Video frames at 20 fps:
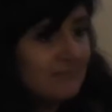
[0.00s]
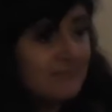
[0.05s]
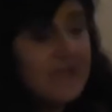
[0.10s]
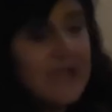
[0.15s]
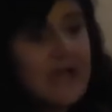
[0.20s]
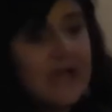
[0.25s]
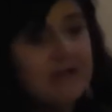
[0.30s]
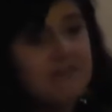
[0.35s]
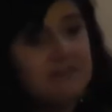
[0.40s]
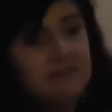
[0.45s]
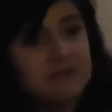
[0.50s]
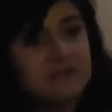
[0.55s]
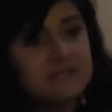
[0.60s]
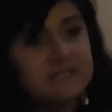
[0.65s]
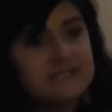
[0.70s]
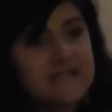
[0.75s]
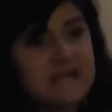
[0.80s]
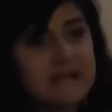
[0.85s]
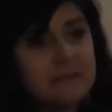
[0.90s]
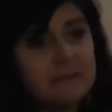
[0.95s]
Yeah, for
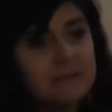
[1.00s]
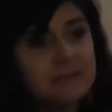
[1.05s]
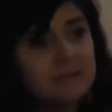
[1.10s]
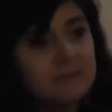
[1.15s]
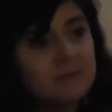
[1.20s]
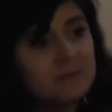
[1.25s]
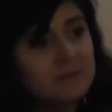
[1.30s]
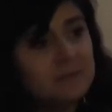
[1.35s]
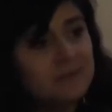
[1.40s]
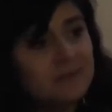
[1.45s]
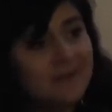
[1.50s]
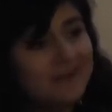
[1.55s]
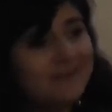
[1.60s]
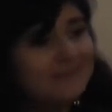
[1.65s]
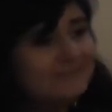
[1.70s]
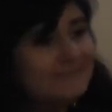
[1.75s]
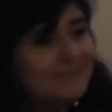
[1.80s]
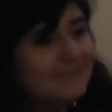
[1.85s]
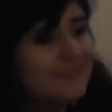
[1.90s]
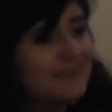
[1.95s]
example,
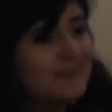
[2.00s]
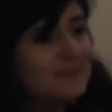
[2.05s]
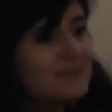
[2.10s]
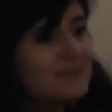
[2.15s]
okay,